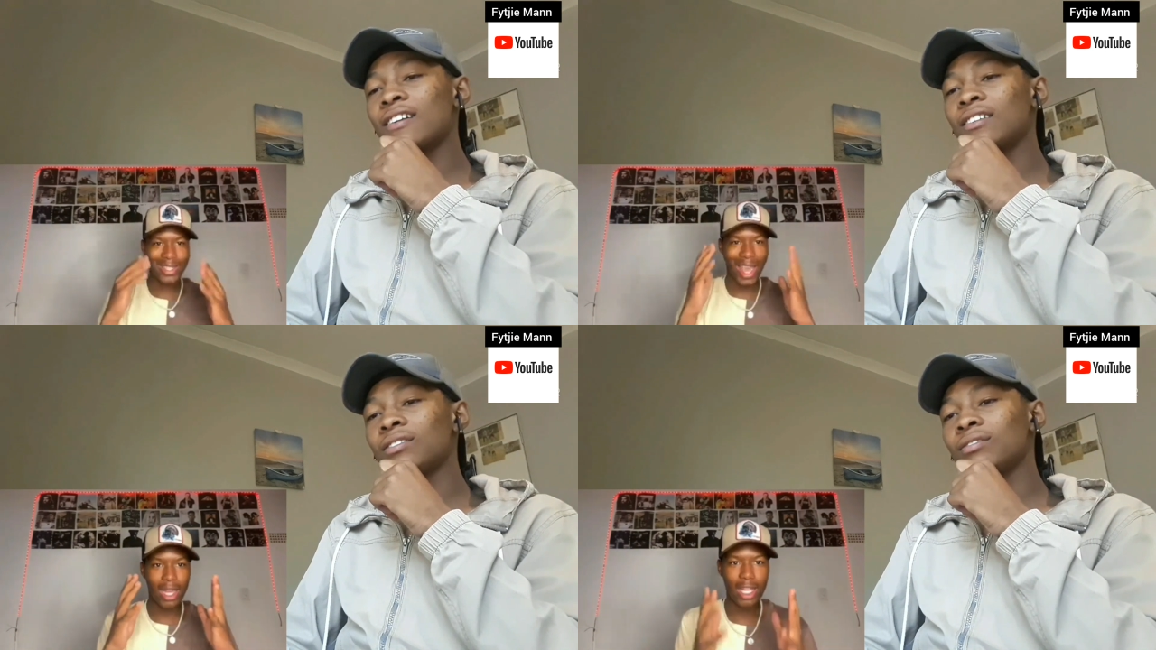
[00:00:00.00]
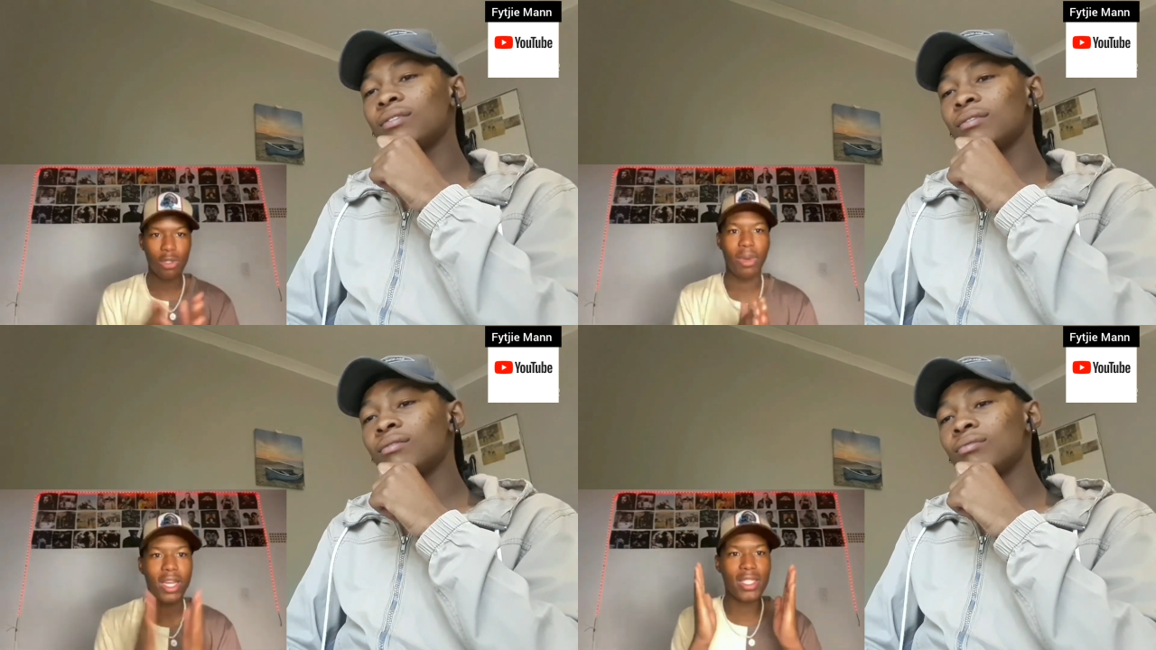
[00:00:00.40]

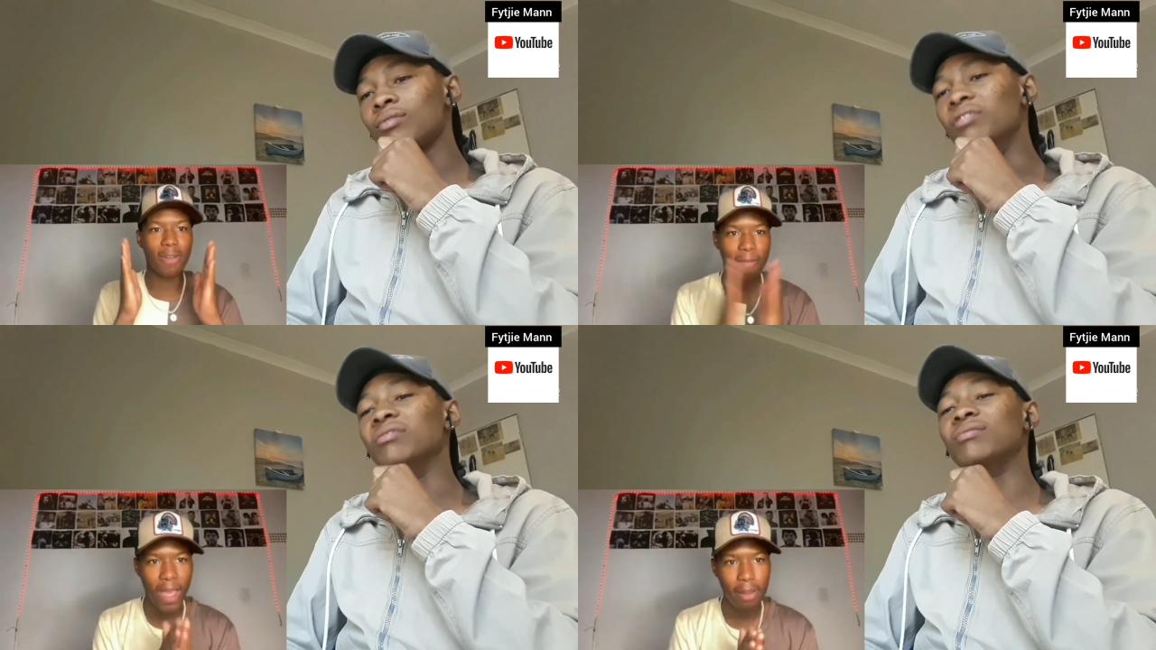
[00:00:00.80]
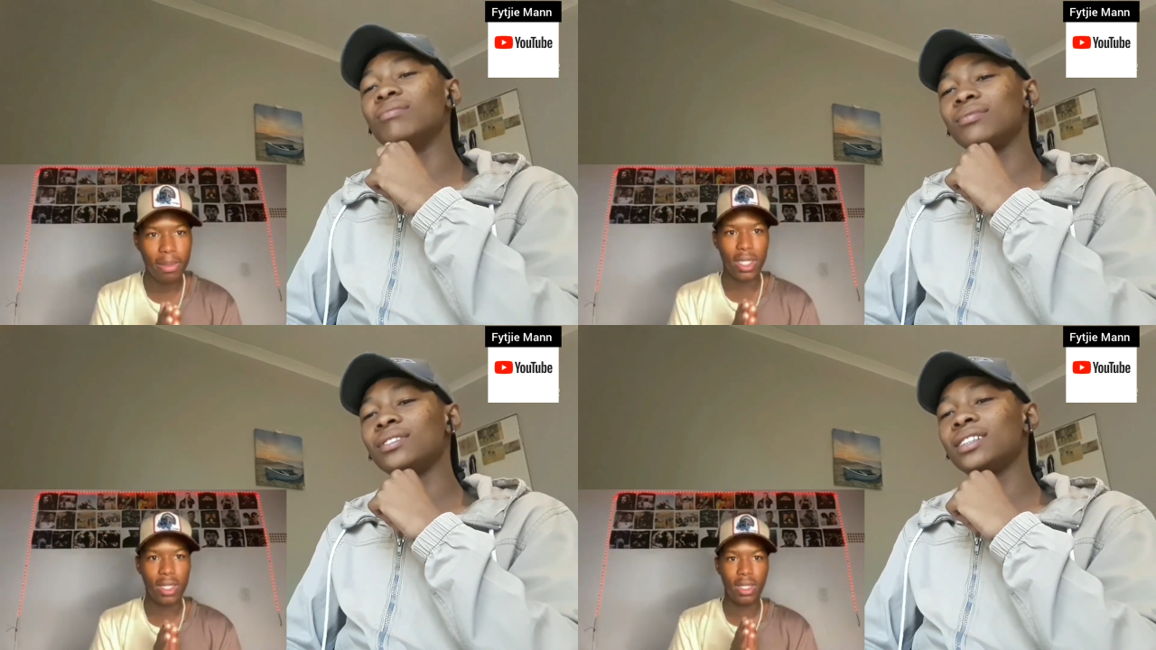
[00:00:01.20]
Speaker 1: That's what it's a
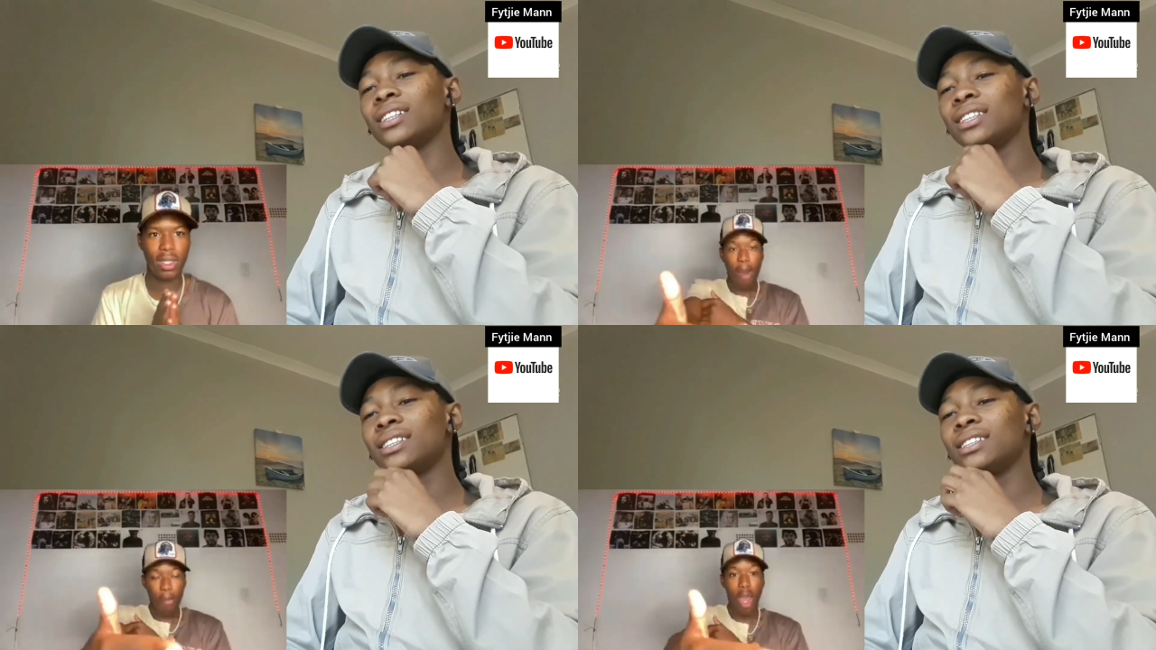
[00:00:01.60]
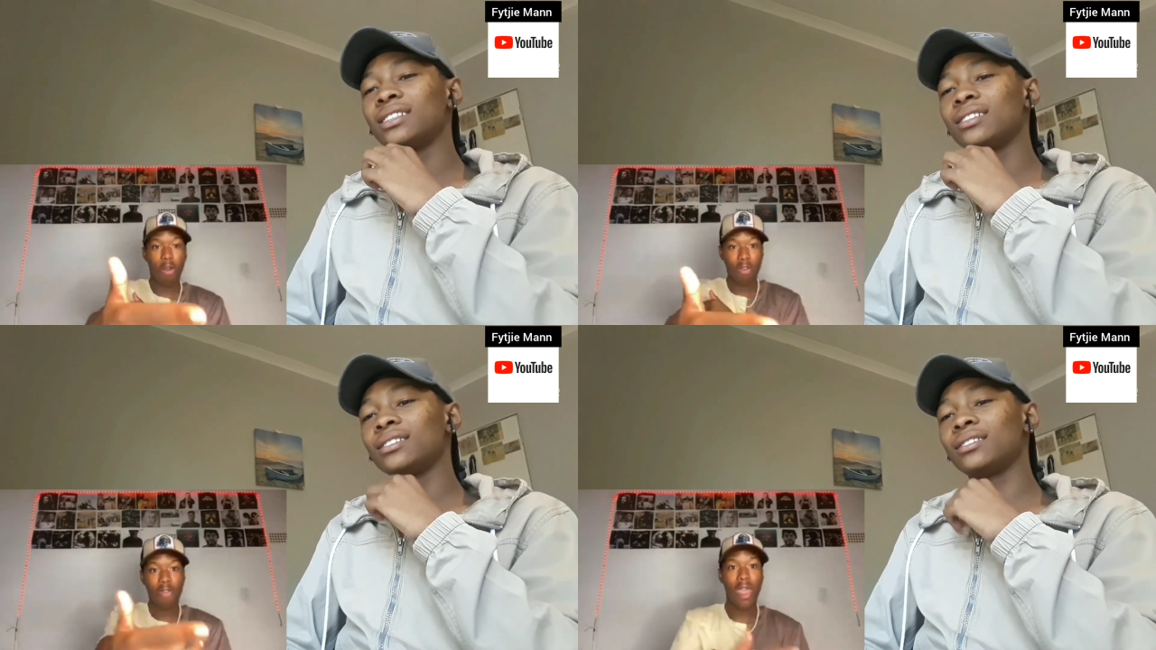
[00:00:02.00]
family. I'm
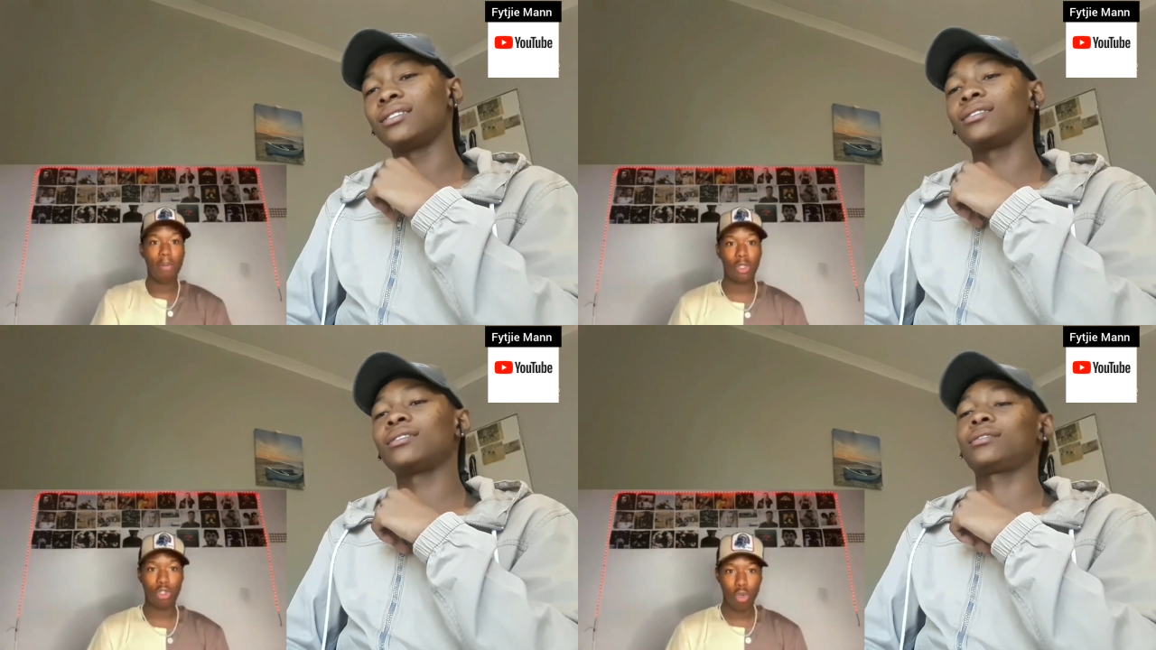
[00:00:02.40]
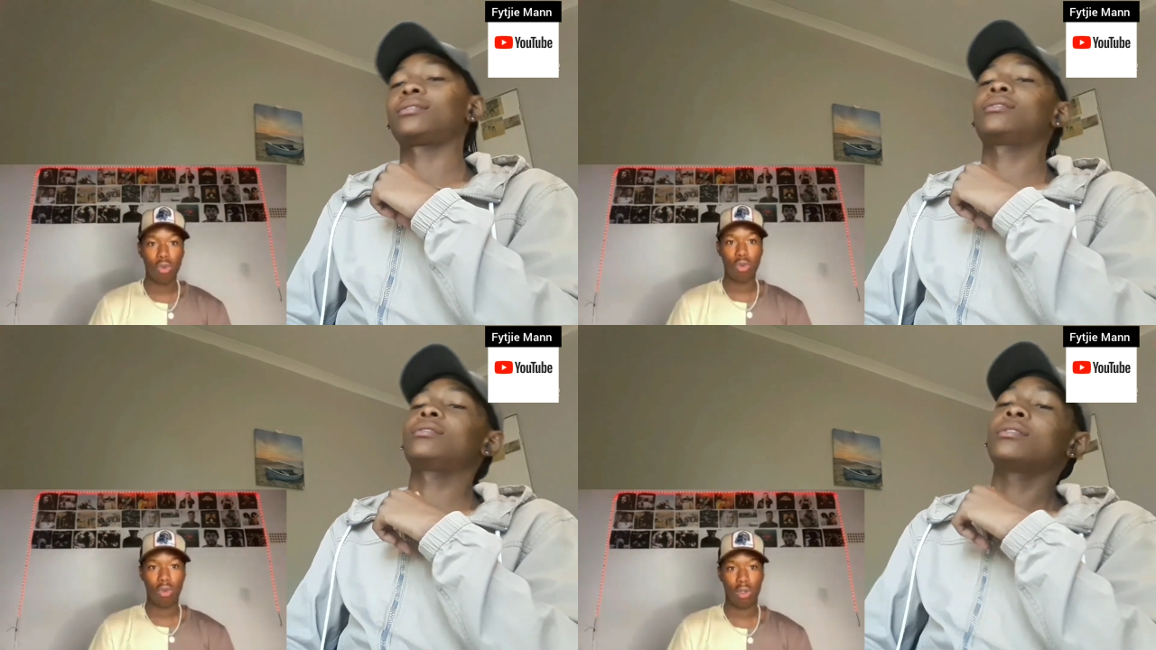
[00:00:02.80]
part of the family too.